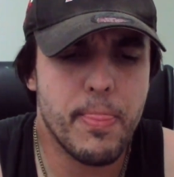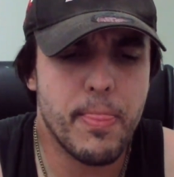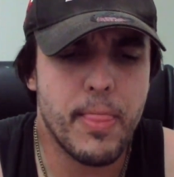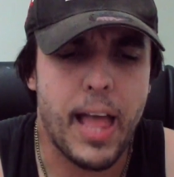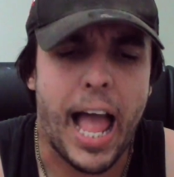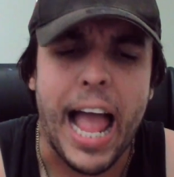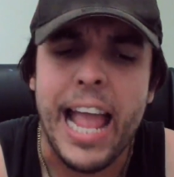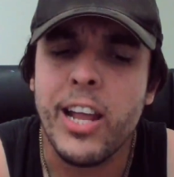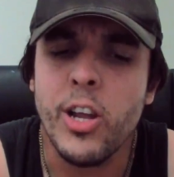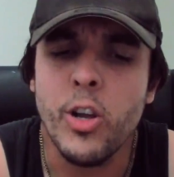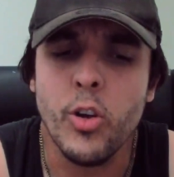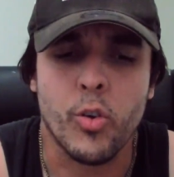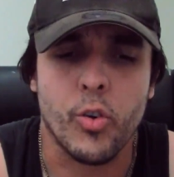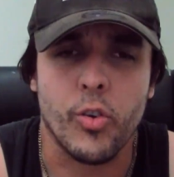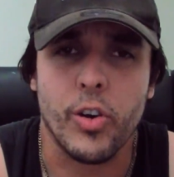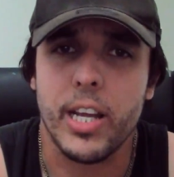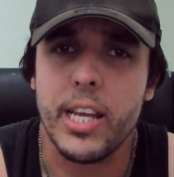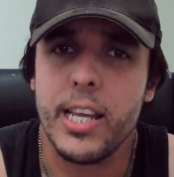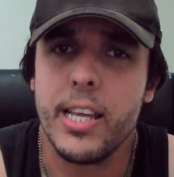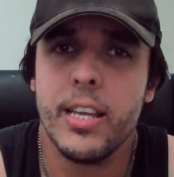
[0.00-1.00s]

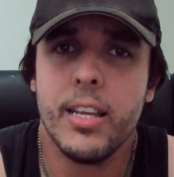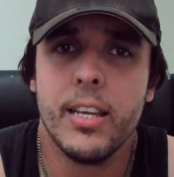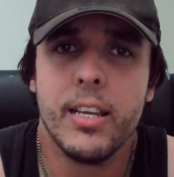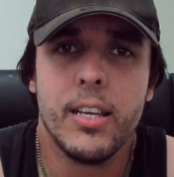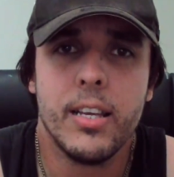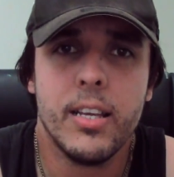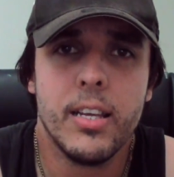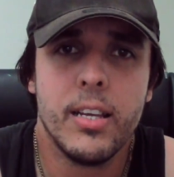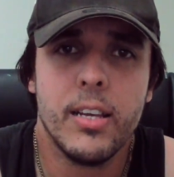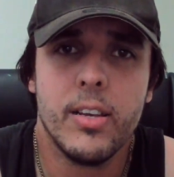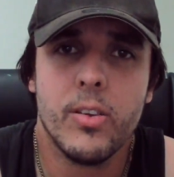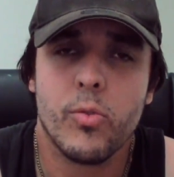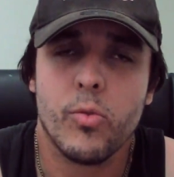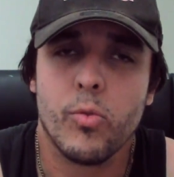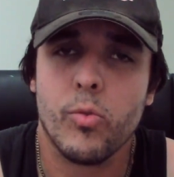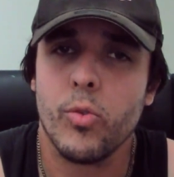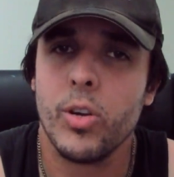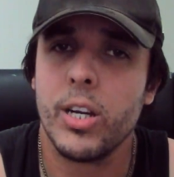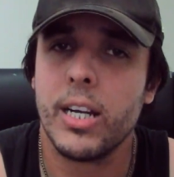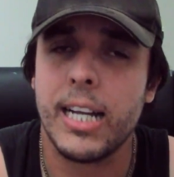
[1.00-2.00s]
angry,
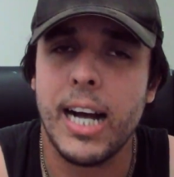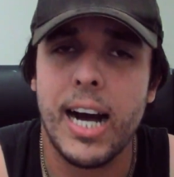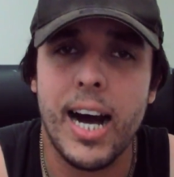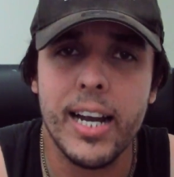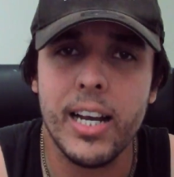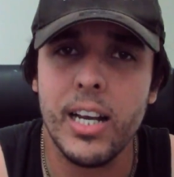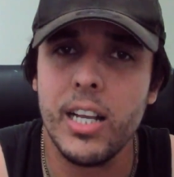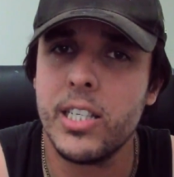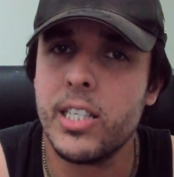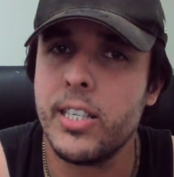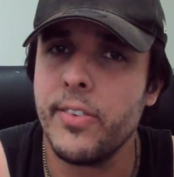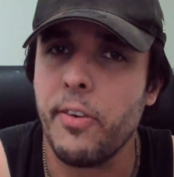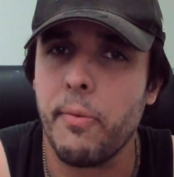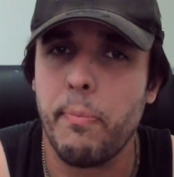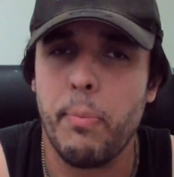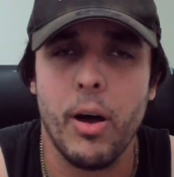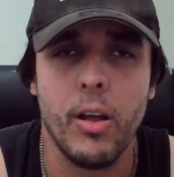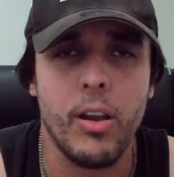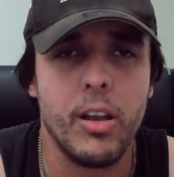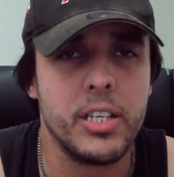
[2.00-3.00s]
regardless of
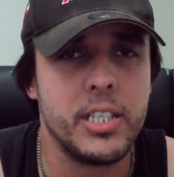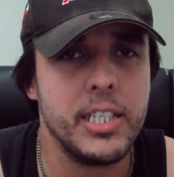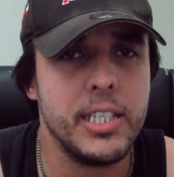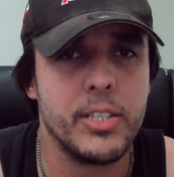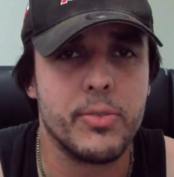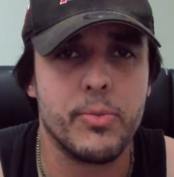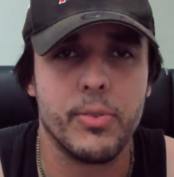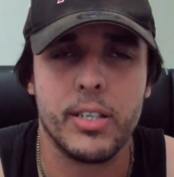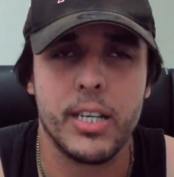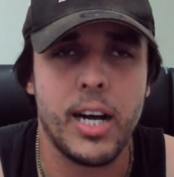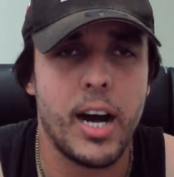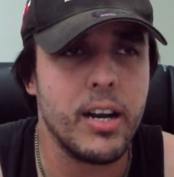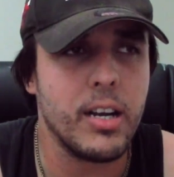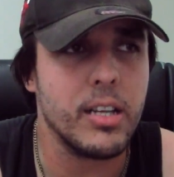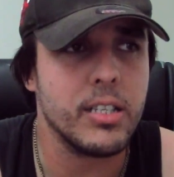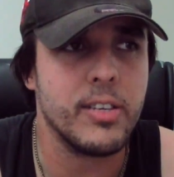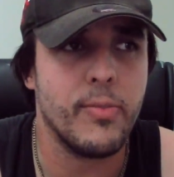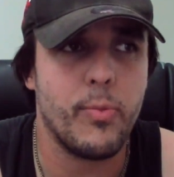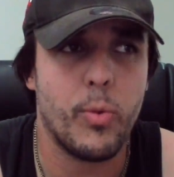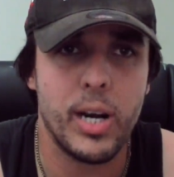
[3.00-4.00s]
apologies,
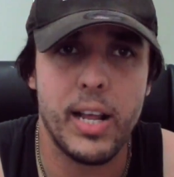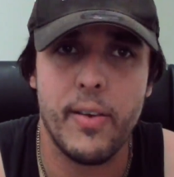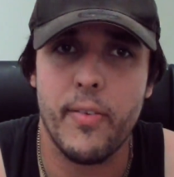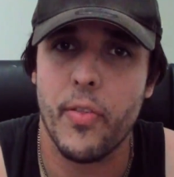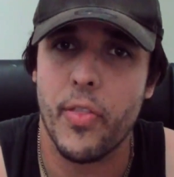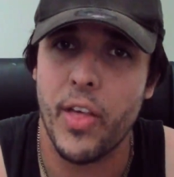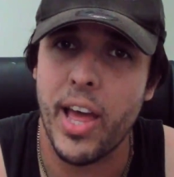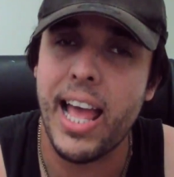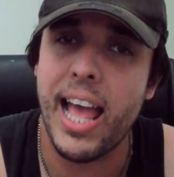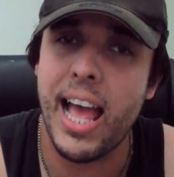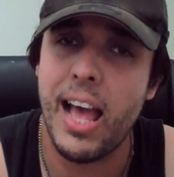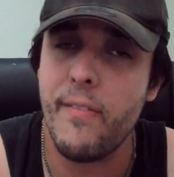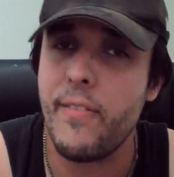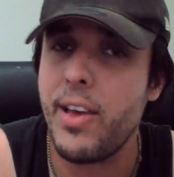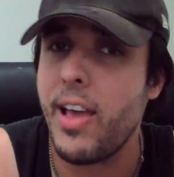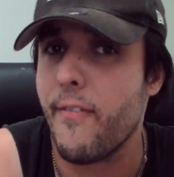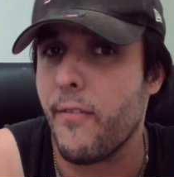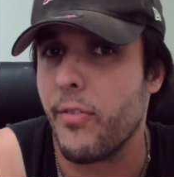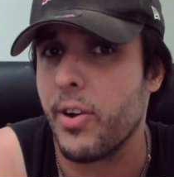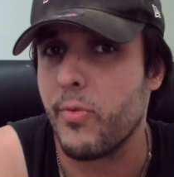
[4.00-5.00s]
regardless of whatever. They have
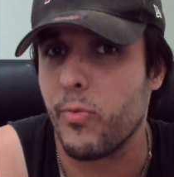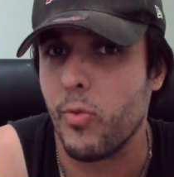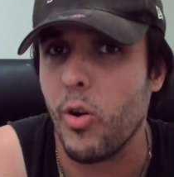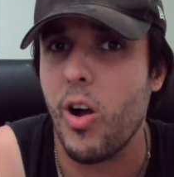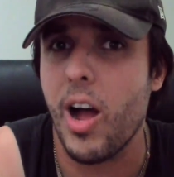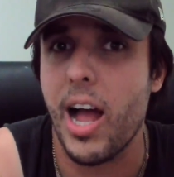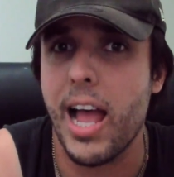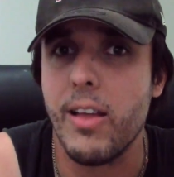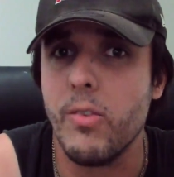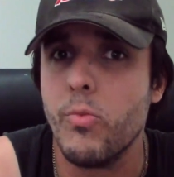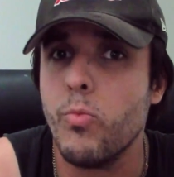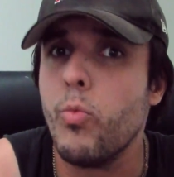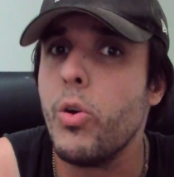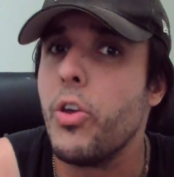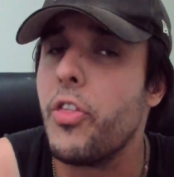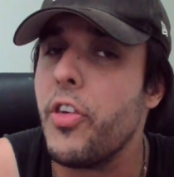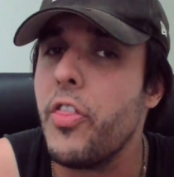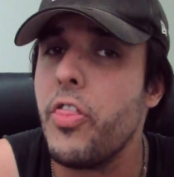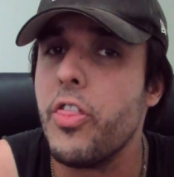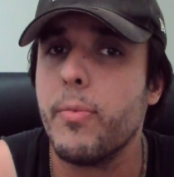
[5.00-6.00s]
every right
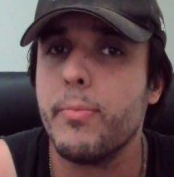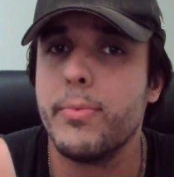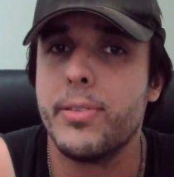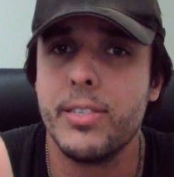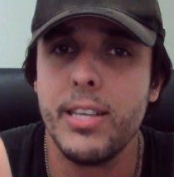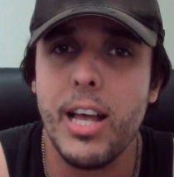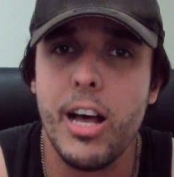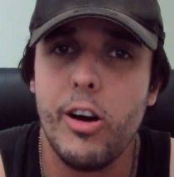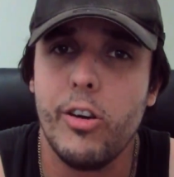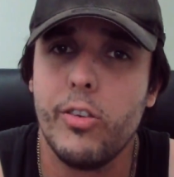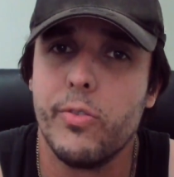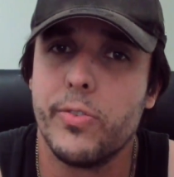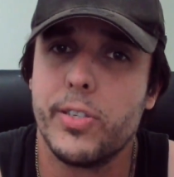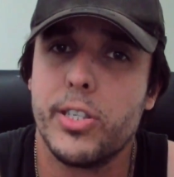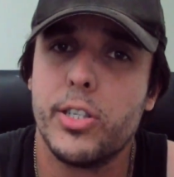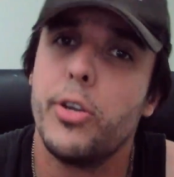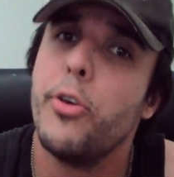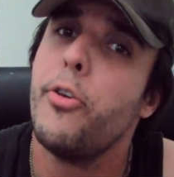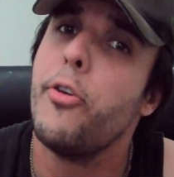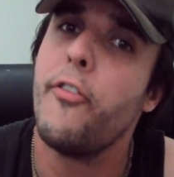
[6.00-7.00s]
within themselves
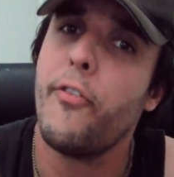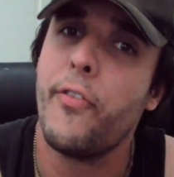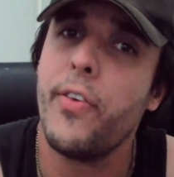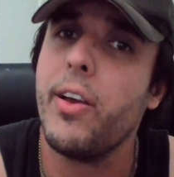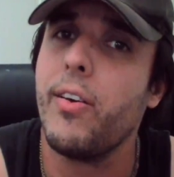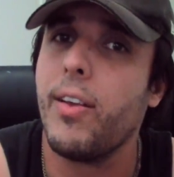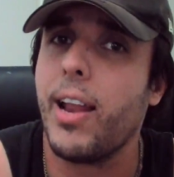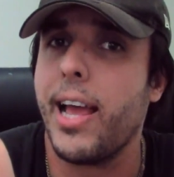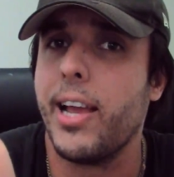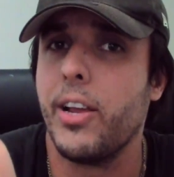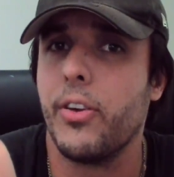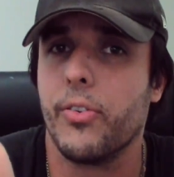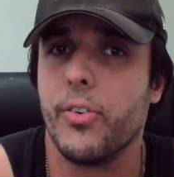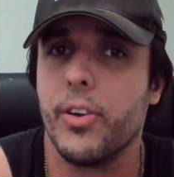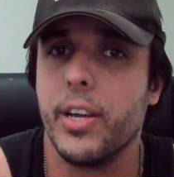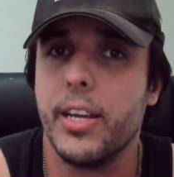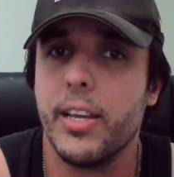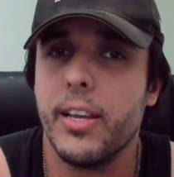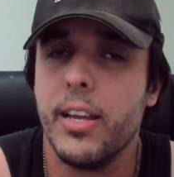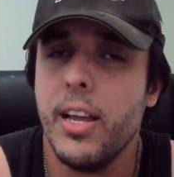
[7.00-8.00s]
to feel
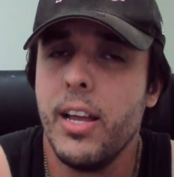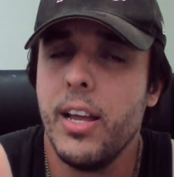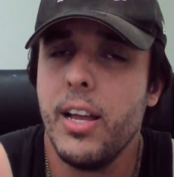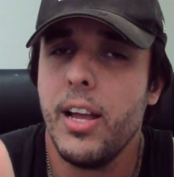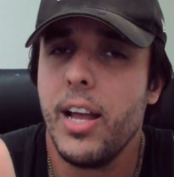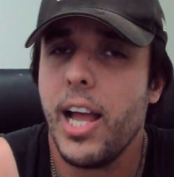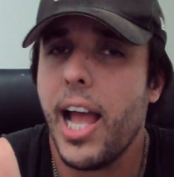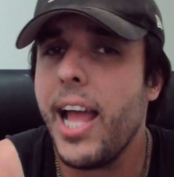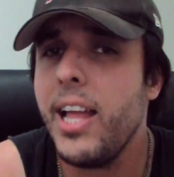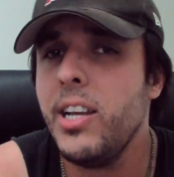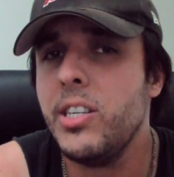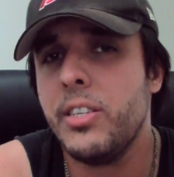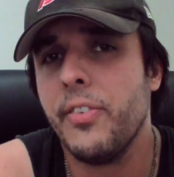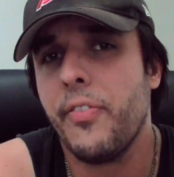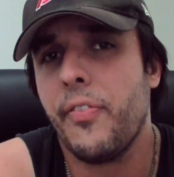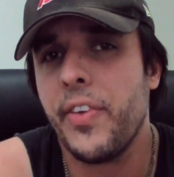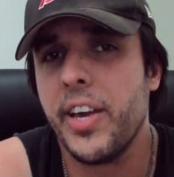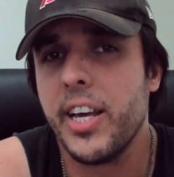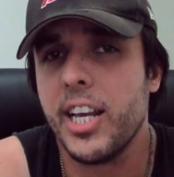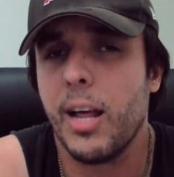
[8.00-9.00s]
angry and to
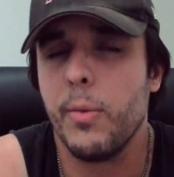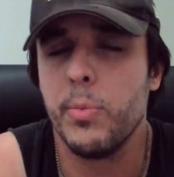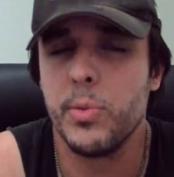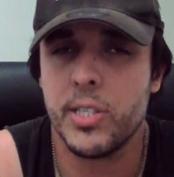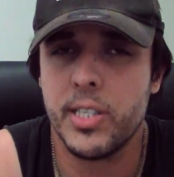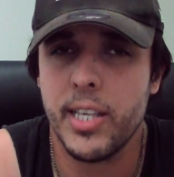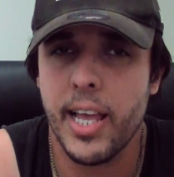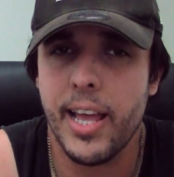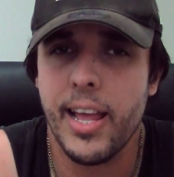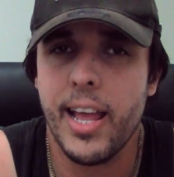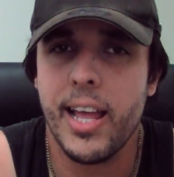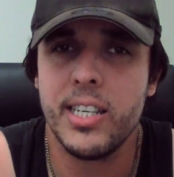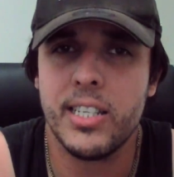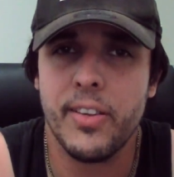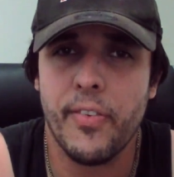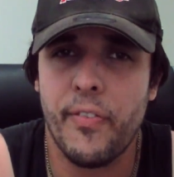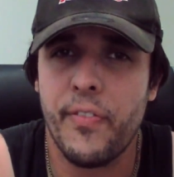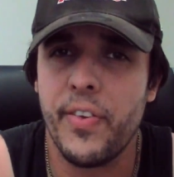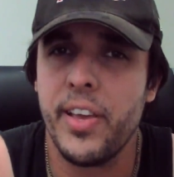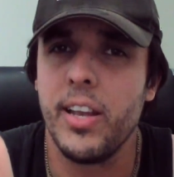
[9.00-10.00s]
feel upset and
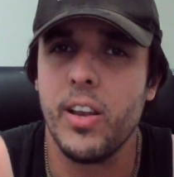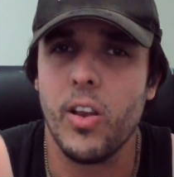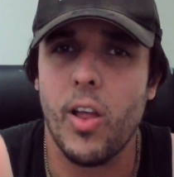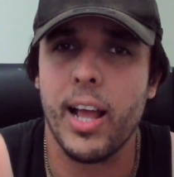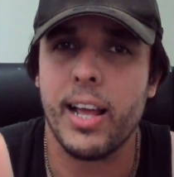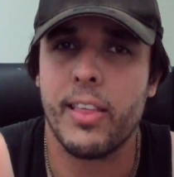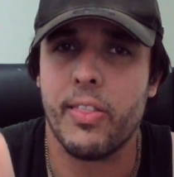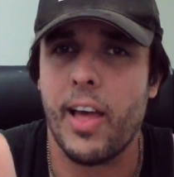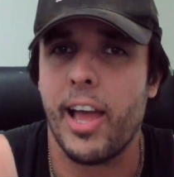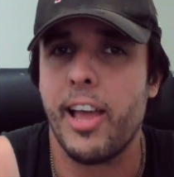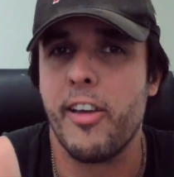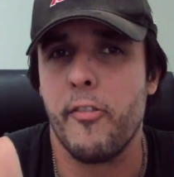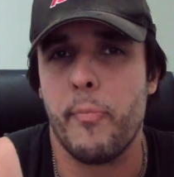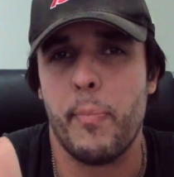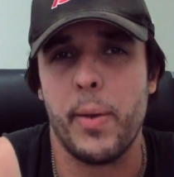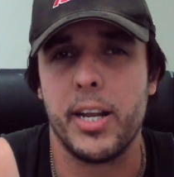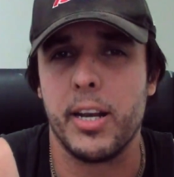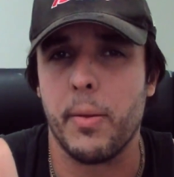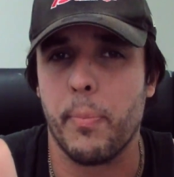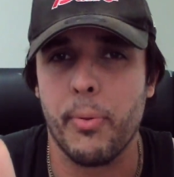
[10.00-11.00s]
to feel like they have
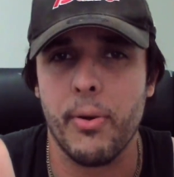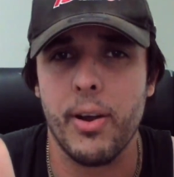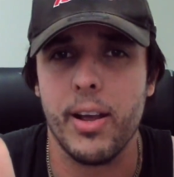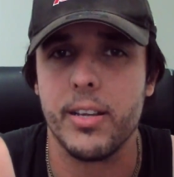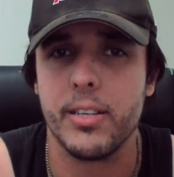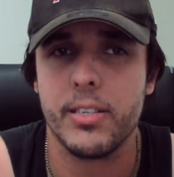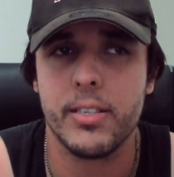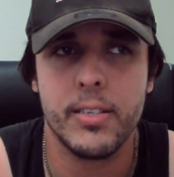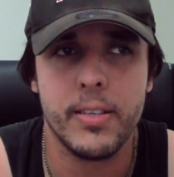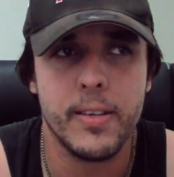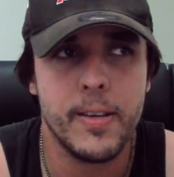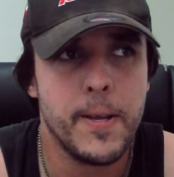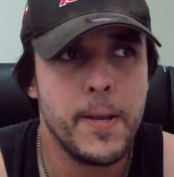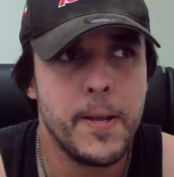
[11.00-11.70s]
been oppressed.